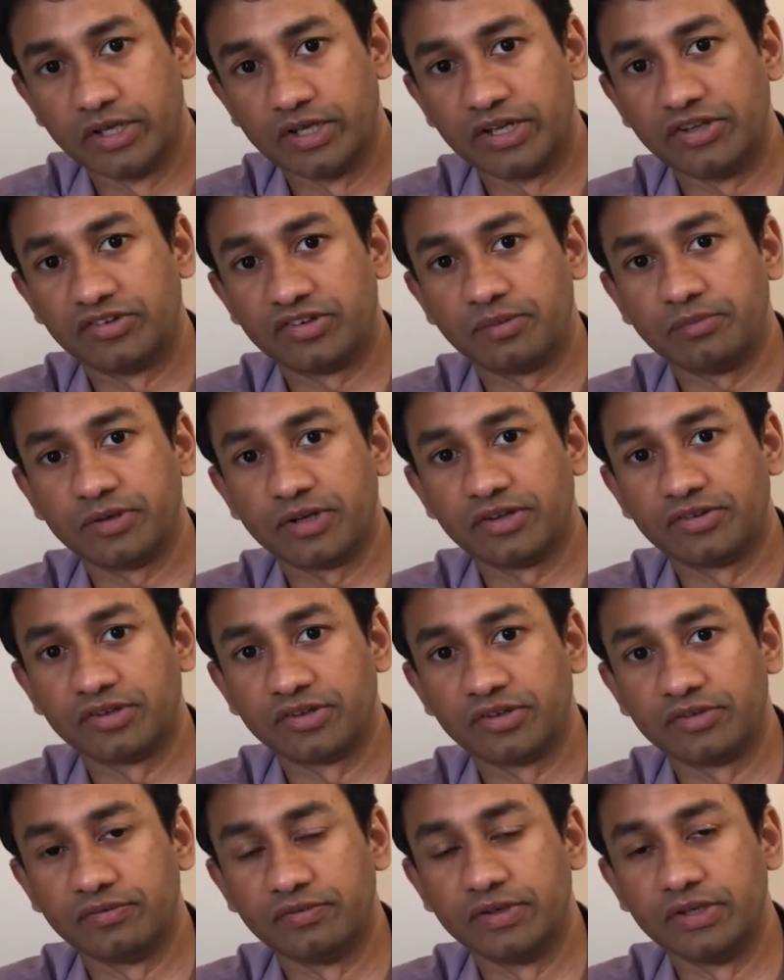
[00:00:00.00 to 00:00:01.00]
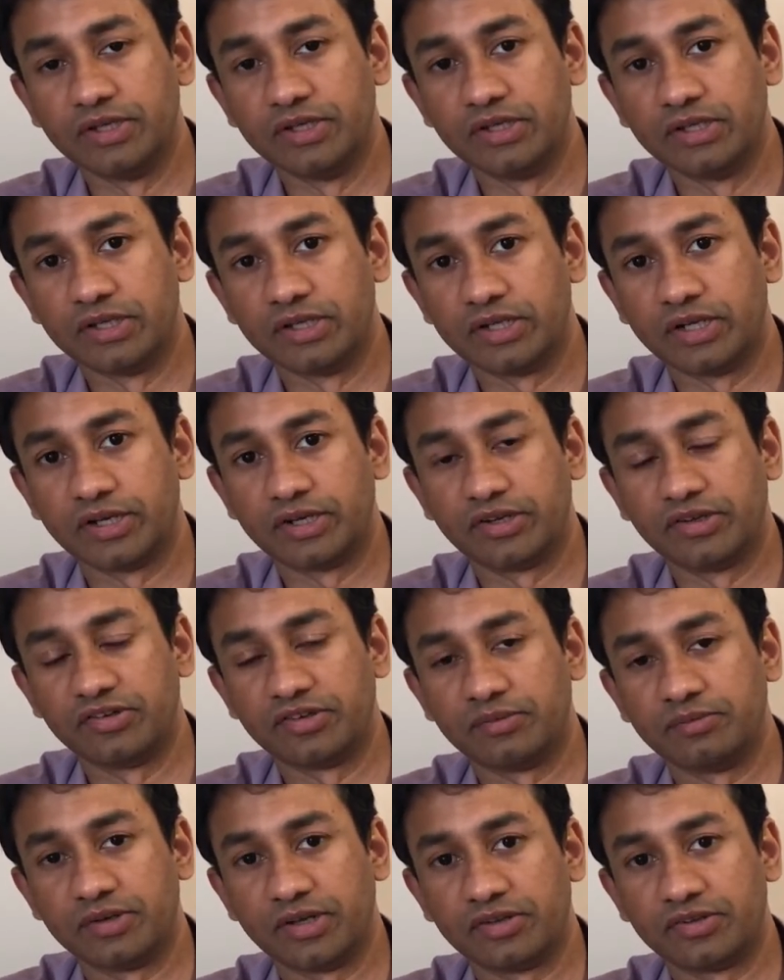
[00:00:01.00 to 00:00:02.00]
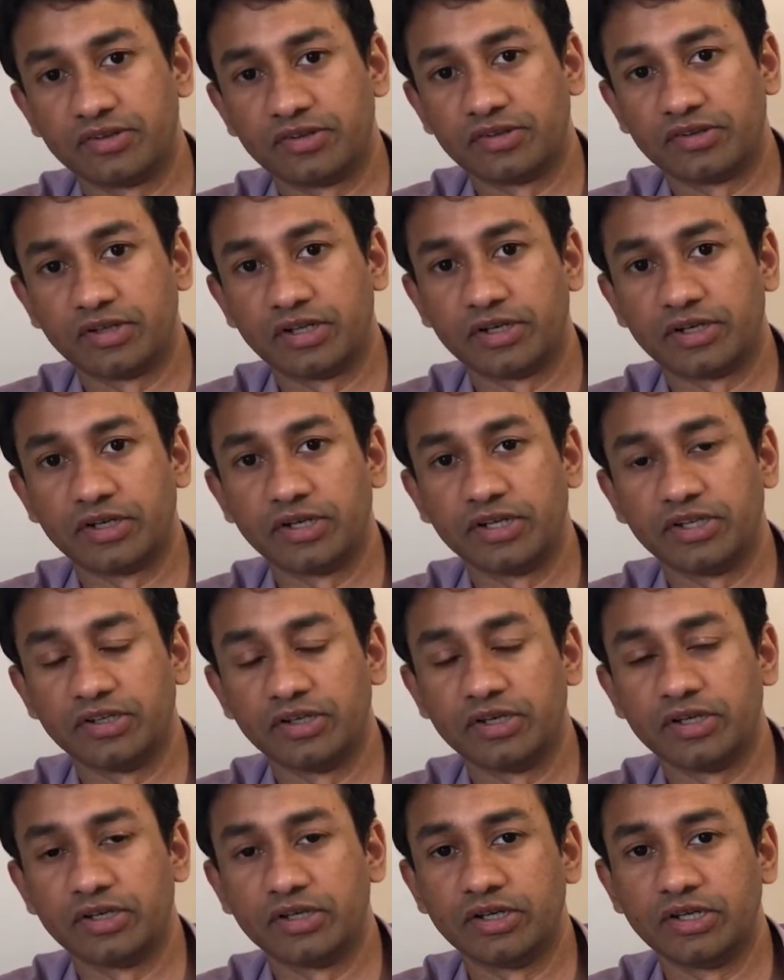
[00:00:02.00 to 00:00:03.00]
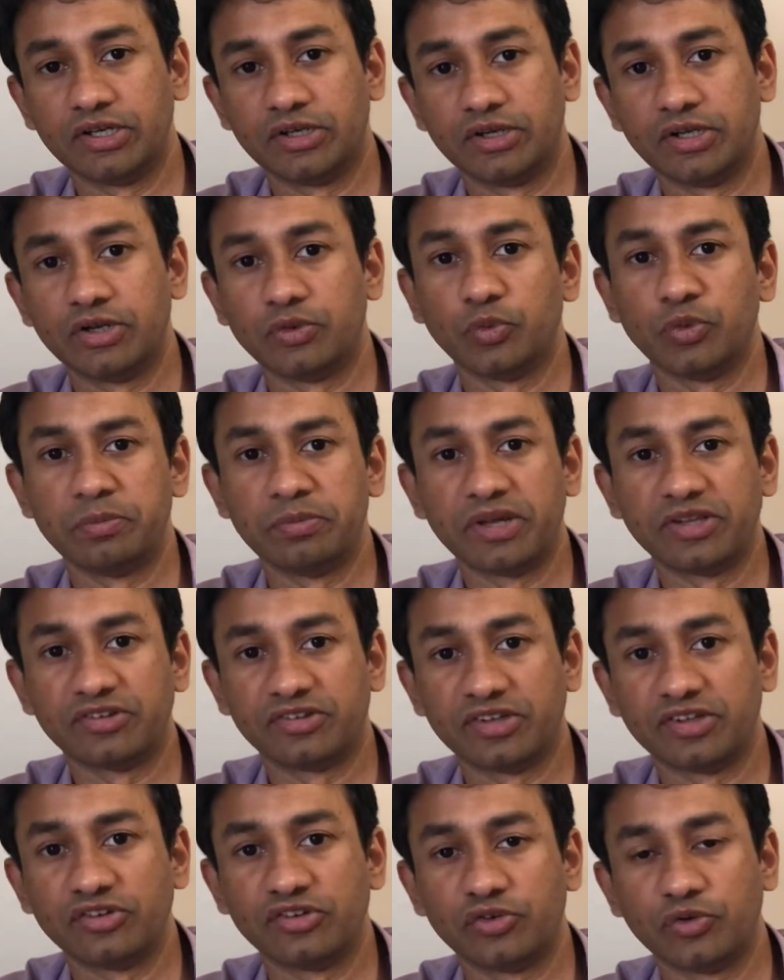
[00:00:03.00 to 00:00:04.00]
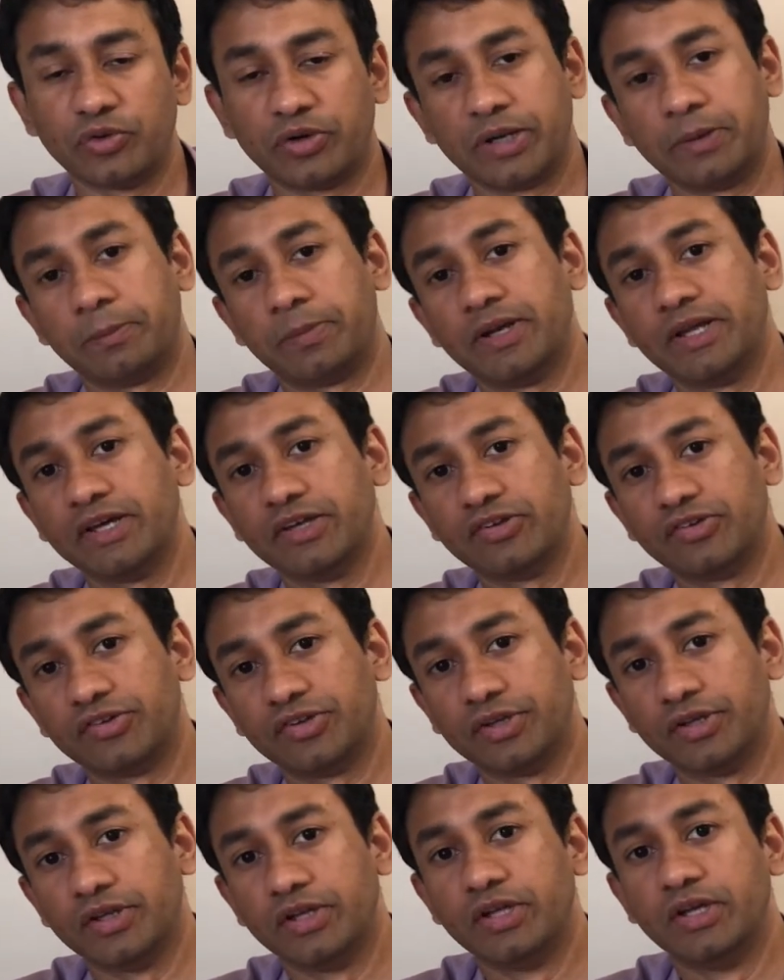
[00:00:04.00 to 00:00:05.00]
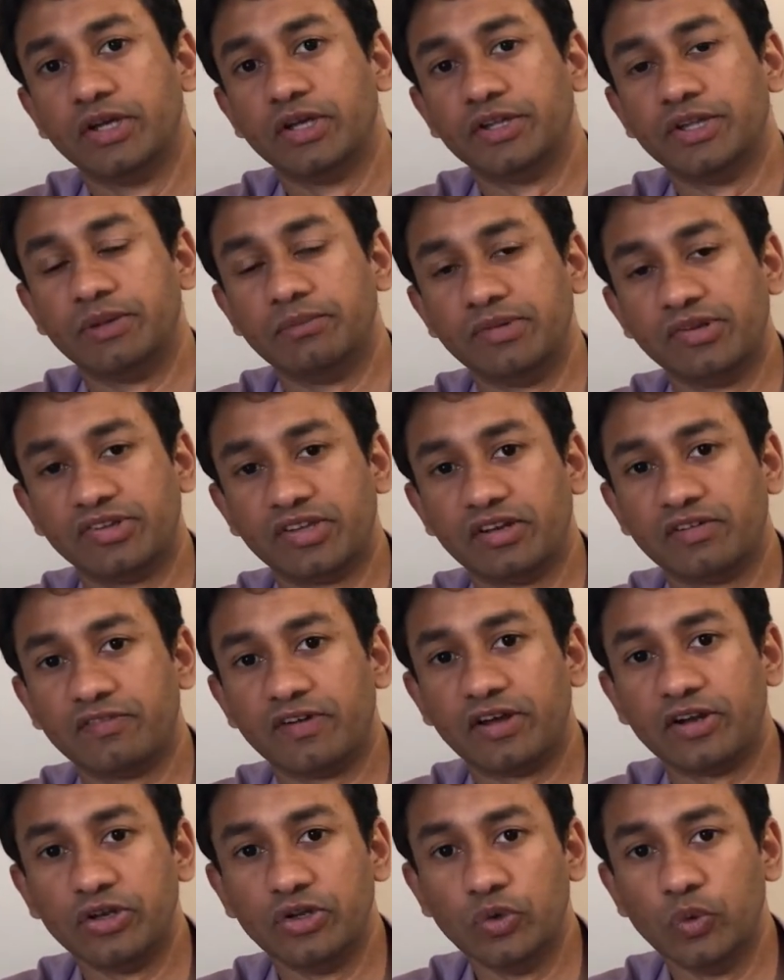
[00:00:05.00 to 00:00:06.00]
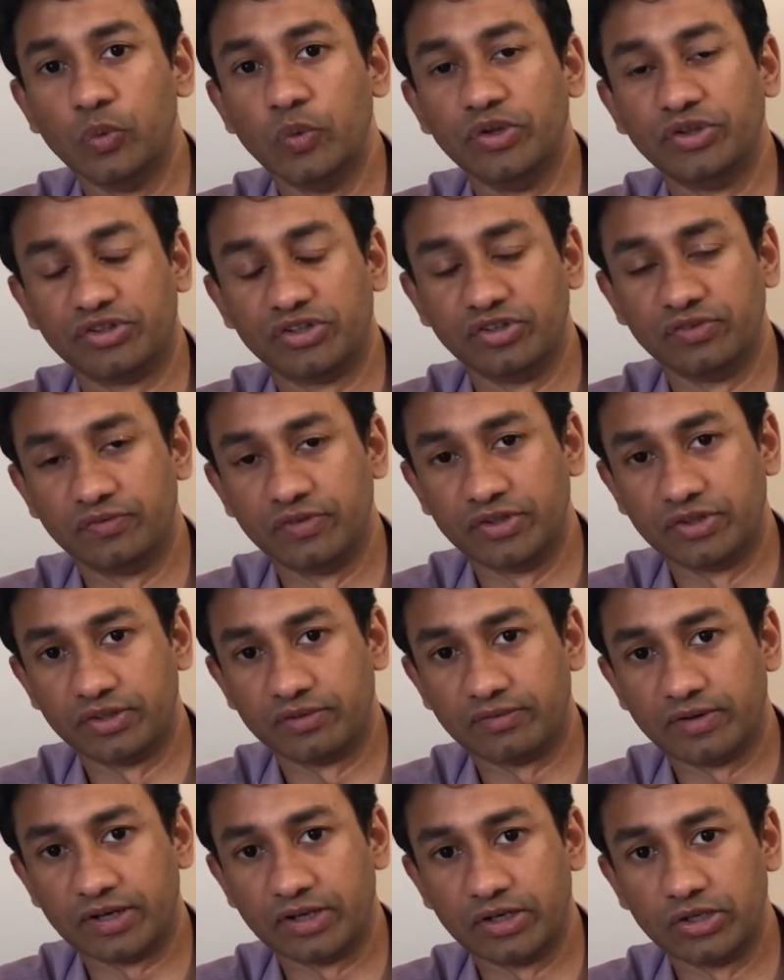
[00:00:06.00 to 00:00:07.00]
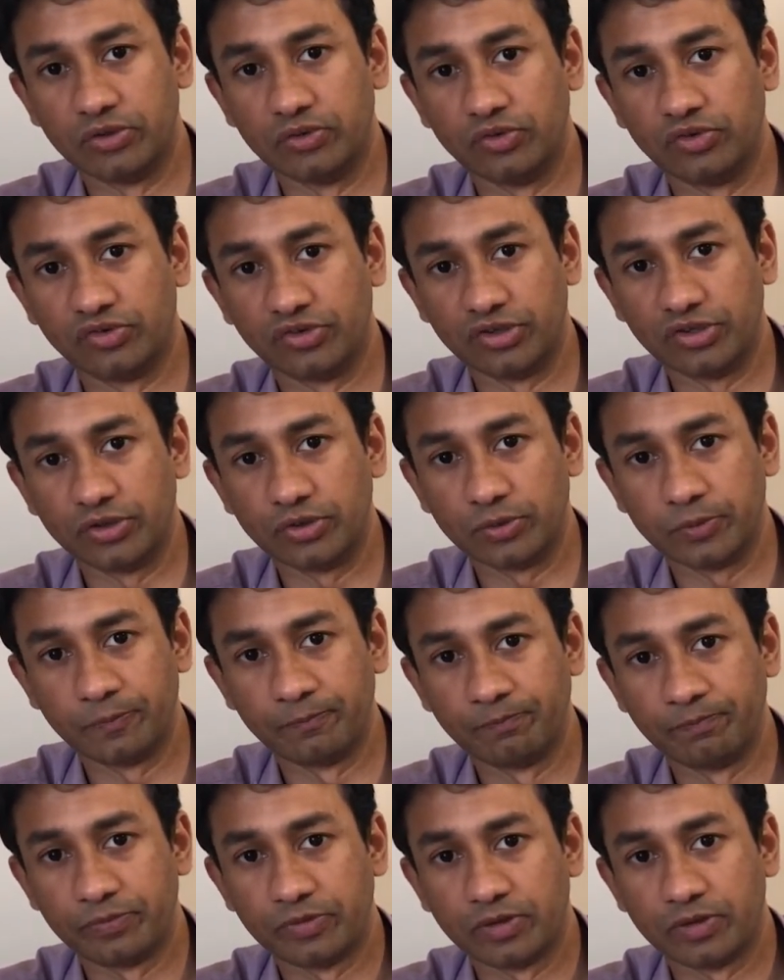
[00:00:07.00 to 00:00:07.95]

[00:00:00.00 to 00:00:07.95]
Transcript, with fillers: In some cases we uh, like in some cases like uh, it, uh, it, it would make sense to replace uh, the missing value with with the value zero.